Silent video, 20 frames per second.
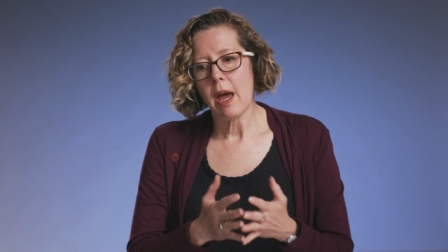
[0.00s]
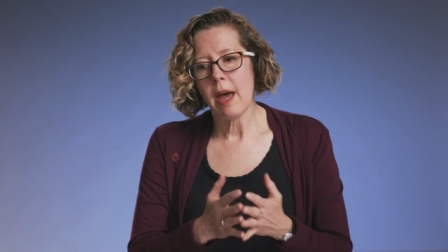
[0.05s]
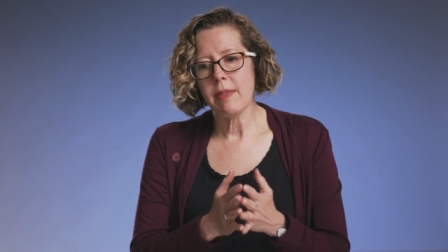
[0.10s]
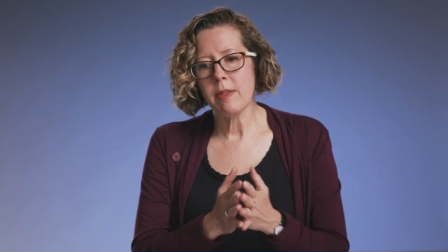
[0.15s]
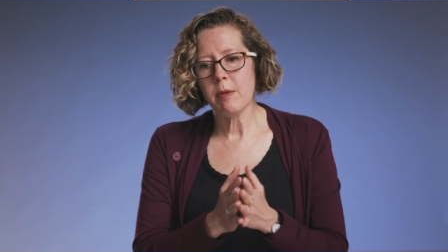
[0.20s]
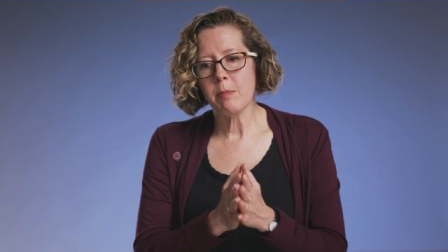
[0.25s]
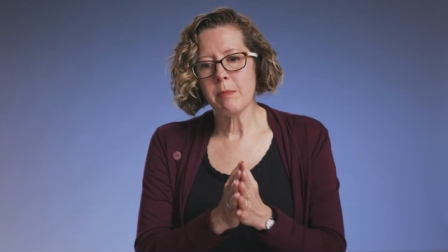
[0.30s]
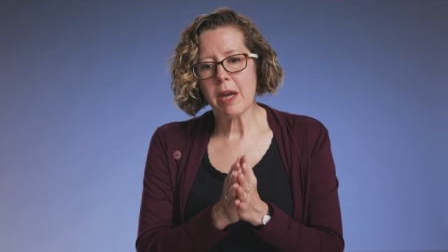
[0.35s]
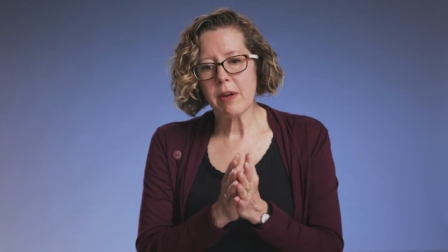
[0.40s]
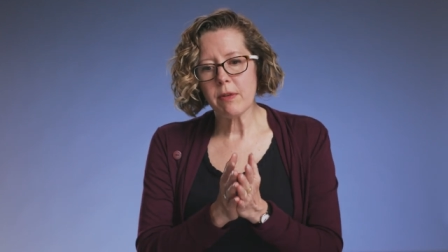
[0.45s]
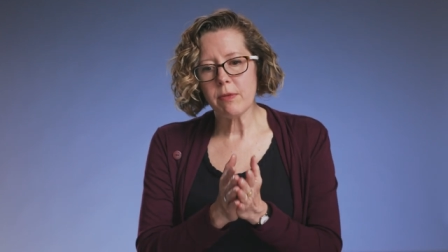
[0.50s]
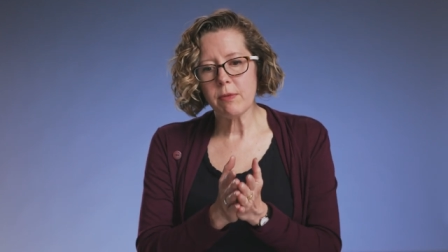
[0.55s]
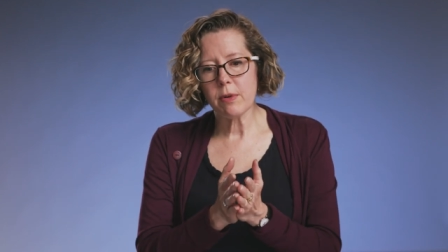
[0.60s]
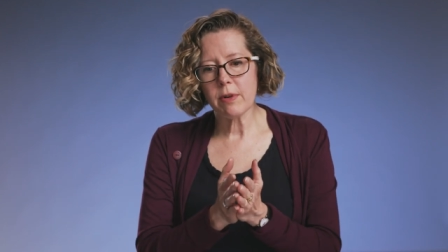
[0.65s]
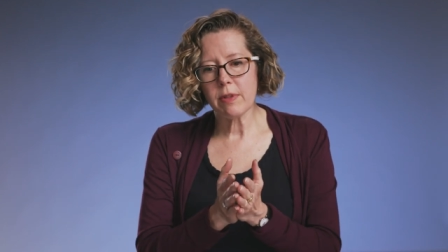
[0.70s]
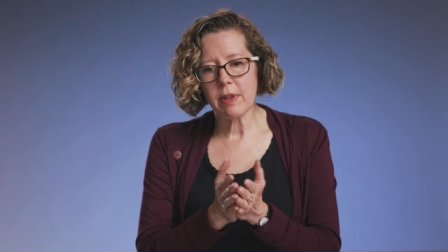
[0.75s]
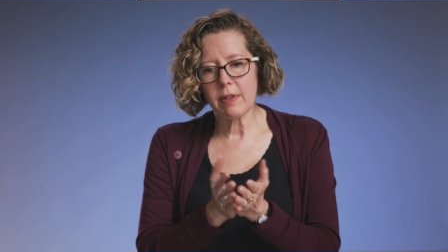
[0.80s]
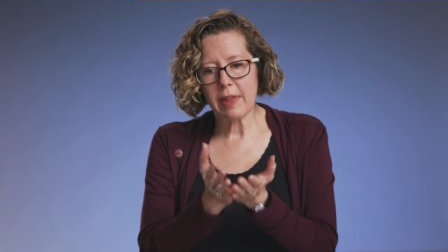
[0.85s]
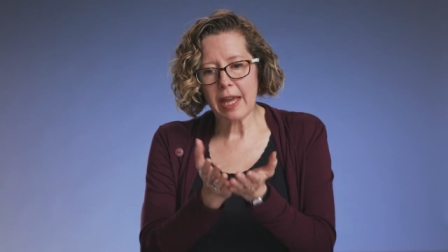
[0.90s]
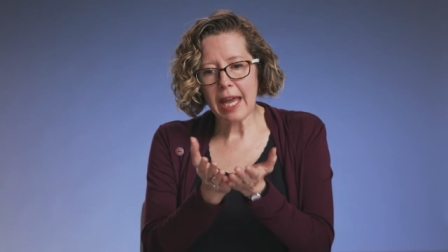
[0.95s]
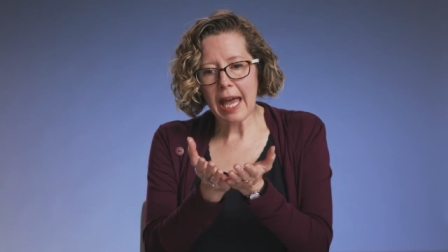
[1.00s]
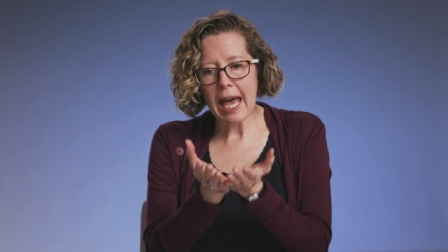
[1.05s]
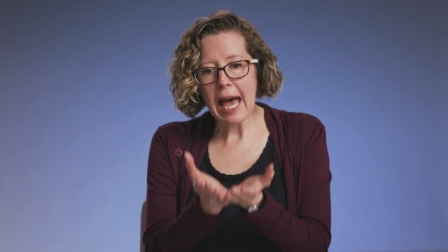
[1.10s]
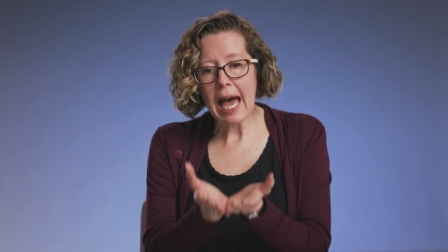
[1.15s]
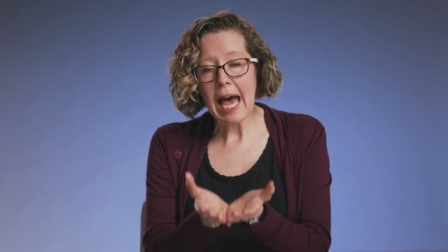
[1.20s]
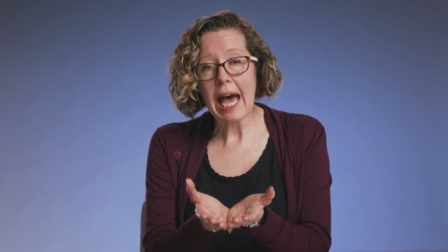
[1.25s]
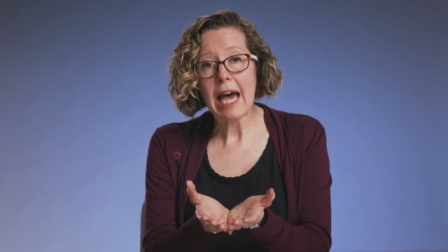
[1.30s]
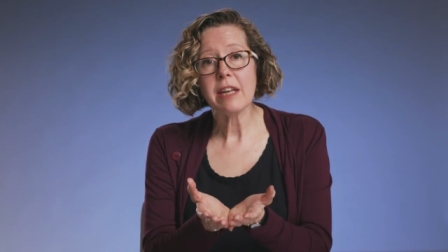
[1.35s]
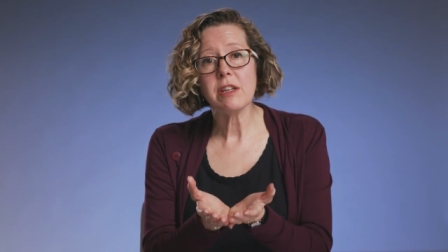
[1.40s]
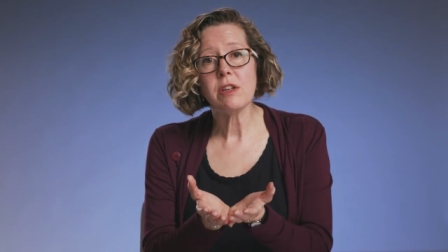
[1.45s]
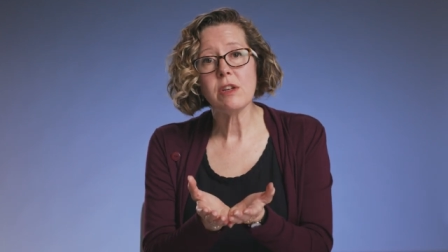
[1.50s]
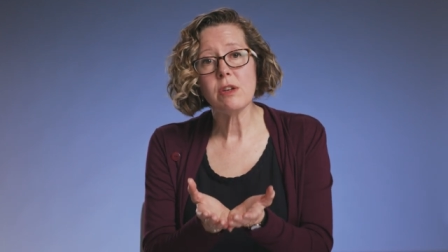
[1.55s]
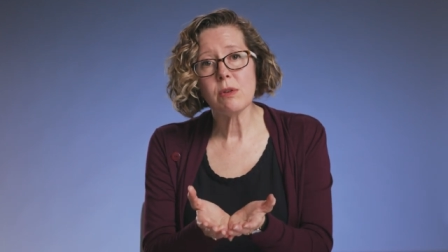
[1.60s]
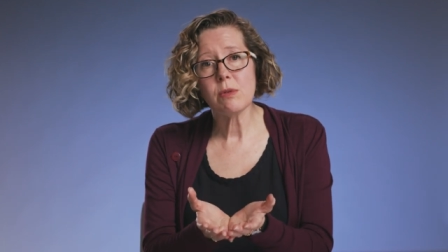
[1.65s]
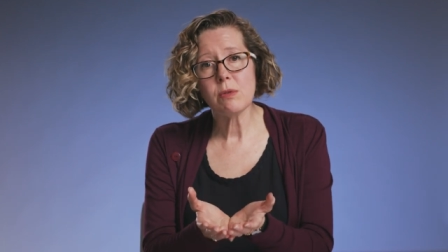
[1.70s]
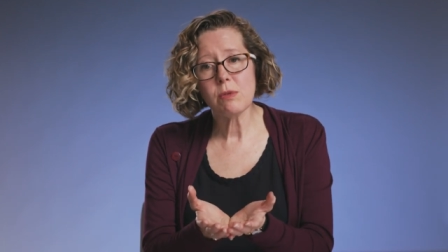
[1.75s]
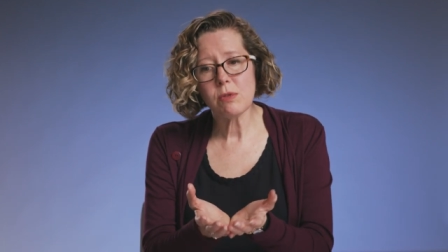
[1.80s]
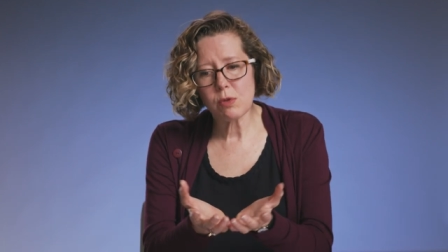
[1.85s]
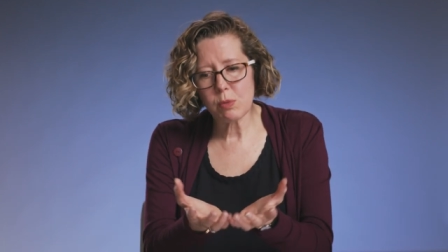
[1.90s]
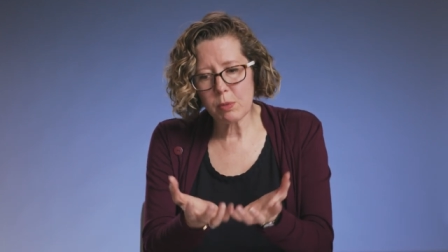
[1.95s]
And the metaphor that they had
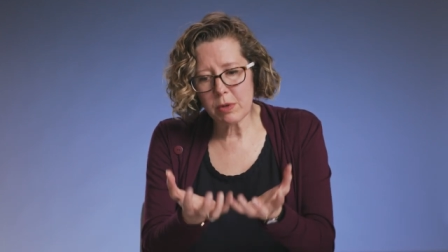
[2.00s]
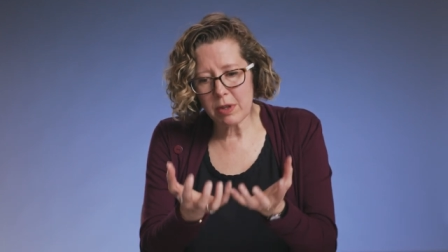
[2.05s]
used,